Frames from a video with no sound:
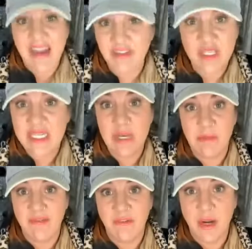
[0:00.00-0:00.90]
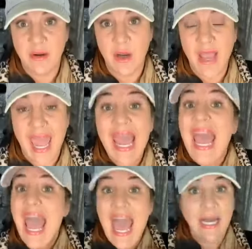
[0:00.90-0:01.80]
seen before. Okay.
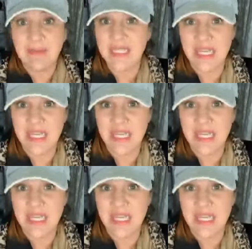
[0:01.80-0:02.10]
And I'm still